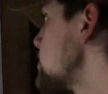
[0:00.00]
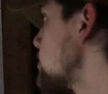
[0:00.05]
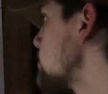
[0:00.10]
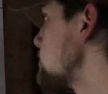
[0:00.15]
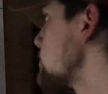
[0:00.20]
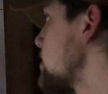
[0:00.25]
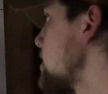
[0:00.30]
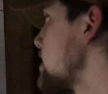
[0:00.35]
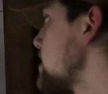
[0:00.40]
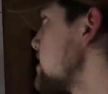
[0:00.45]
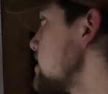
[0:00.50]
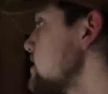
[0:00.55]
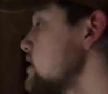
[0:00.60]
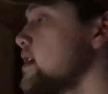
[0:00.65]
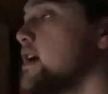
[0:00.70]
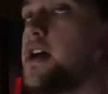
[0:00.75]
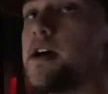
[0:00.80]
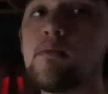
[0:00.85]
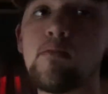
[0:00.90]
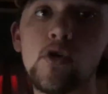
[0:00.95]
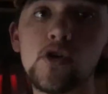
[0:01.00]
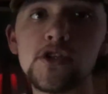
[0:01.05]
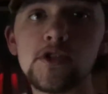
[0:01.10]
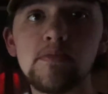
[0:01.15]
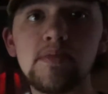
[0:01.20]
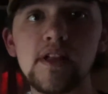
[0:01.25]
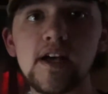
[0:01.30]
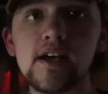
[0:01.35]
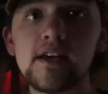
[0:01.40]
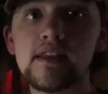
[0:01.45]
over a,
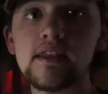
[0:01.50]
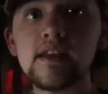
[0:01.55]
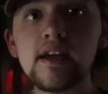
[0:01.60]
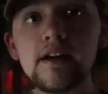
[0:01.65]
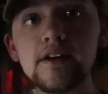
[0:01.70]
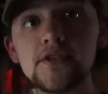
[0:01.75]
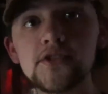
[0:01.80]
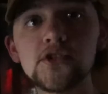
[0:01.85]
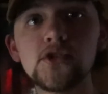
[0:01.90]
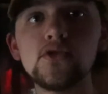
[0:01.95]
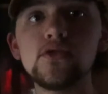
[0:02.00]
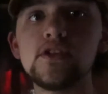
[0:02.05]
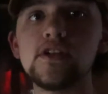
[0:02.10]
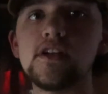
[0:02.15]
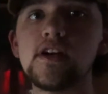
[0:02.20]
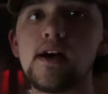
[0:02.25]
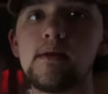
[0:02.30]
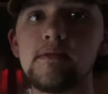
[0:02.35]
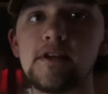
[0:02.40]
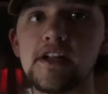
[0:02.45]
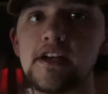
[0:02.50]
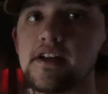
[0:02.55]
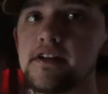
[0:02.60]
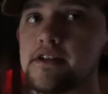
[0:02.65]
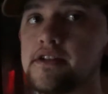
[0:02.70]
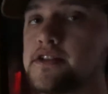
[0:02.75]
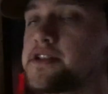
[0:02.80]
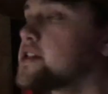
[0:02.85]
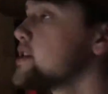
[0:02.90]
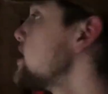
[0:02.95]
multiplying their 2
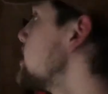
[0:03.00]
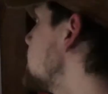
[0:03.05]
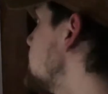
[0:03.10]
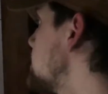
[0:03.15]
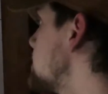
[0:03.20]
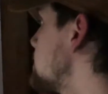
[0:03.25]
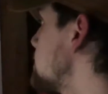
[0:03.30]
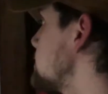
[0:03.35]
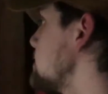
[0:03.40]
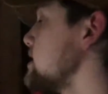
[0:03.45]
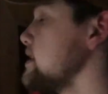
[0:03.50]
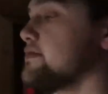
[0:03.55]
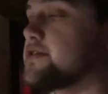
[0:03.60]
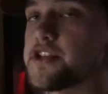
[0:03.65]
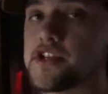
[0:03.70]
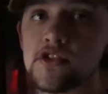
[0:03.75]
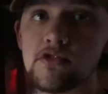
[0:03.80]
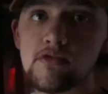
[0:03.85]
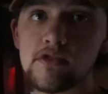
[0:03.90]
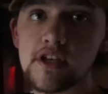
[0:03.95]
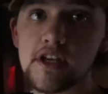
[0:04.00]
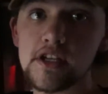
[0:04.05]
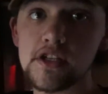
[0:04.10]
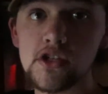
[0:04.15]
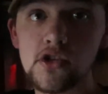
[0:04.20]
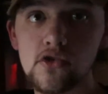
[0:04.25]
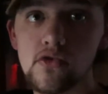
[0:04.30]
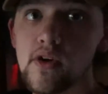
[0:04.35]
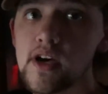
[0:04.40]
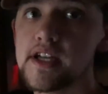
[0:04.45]
denominators leaves us with a
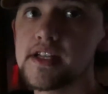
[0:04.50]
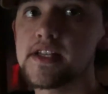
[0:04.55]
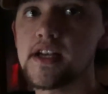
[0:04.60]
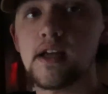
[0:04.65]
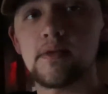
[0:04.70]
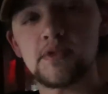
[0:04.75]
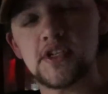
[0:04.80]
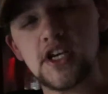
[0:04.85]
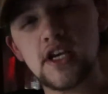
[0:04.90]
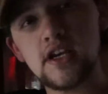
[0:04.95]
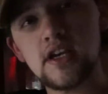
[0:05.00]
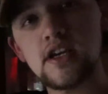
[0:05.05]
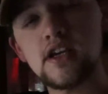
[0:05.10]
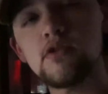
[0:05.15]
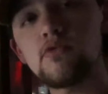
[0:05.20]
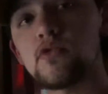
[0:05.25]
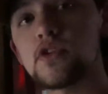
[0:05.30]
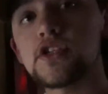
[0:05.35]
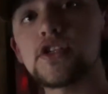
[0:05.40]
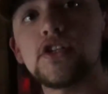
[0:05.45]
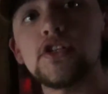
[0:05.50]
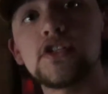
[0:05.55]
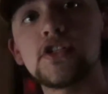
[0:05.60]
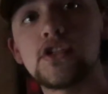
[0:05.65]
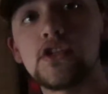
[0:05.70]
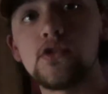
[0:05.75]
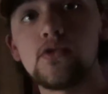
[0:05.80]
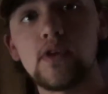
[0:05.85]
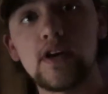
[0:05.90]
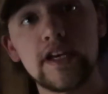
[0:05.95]
2a times a, which is
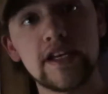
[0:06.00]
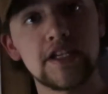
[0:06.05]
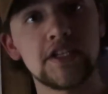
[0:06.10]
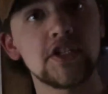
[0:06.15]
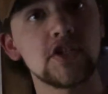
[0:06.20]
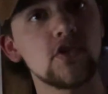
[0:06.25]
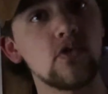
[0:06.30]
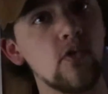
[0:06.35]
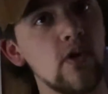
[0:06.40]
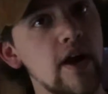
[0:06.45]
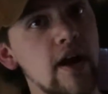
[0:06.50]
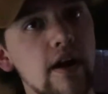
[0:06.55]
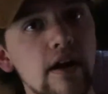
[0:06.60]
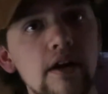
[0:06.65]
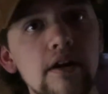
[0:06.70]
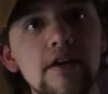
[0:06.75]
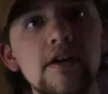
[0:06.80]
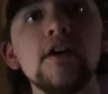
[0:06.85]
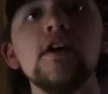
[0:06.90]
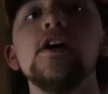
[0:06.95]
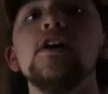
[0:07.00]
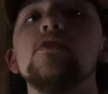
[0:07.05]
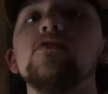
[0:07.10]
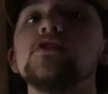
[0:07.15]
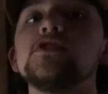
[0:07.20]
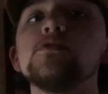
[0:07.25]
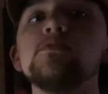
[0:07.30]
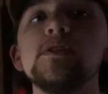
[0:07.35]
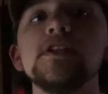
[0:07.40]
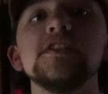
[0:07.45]
2a squared,
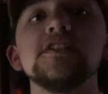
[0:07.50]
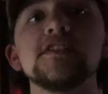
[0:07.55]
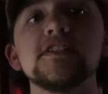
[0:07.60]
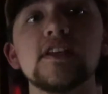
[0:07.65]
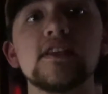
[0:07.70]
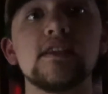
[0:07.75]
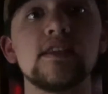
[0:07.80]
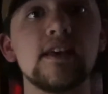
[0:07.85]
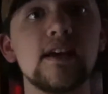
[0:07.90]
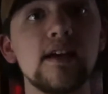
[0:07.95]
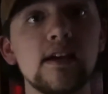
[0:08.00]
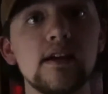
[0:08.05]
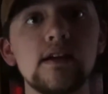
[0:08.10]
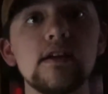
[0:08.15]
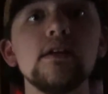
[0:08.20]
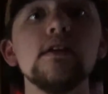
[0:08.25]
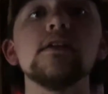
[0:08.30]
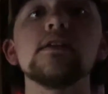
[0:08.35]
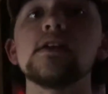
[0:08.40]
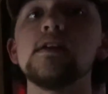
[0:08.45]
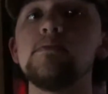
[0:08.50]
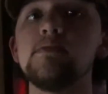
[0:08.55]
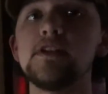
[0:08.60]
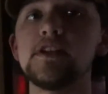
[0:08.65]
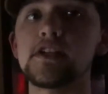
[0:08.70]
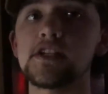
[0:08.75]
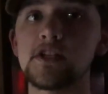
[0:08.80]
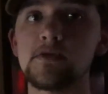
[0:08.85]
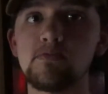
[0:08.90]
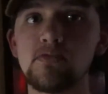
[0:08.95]
which means that they can be
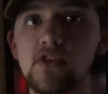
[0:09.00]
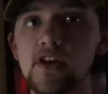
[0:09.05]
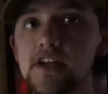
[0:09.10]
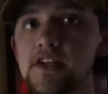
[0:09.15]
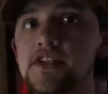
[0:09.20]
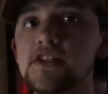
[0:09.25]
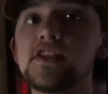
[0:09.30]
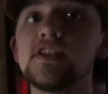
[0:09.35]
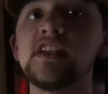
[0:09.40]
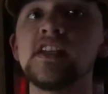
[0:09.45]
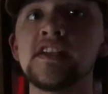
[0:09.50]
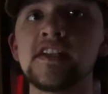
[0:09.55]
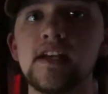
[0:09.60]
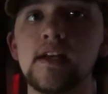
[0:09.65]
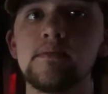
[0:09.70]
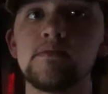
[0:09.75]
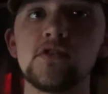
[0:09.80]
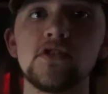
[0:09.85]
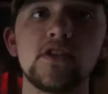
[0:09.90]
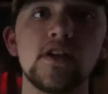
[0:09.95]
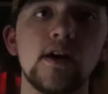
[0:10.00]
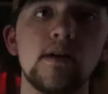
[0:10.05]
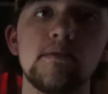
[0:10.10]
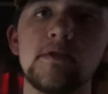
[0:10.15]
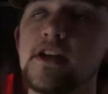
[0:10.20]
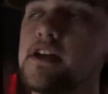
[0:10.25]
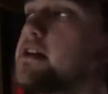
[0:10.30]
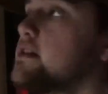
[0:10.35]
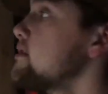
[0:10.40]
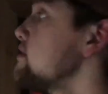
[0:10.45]
expressed in the same
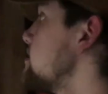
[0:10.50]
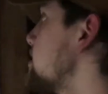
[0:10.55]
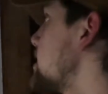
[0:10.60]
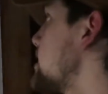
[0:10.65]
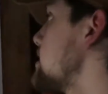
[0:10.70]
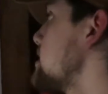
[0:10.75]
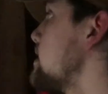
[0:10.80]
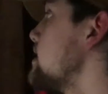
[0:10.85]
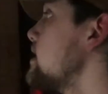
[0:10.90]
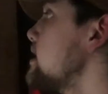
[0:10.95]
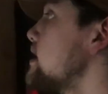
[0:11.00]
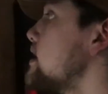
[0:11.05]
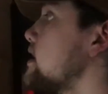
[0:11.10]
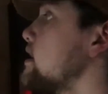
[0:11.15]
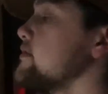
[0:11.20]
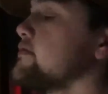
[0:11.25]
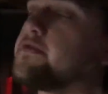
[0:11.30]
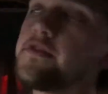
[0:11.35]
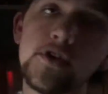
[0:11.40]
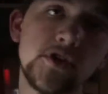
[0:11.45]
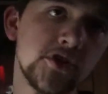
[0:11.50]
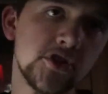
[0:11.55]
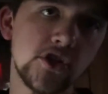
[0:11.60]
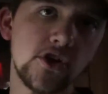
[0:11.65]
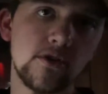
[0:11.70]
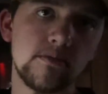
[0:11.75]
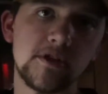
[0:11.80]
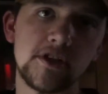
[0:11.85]
denominator that our first term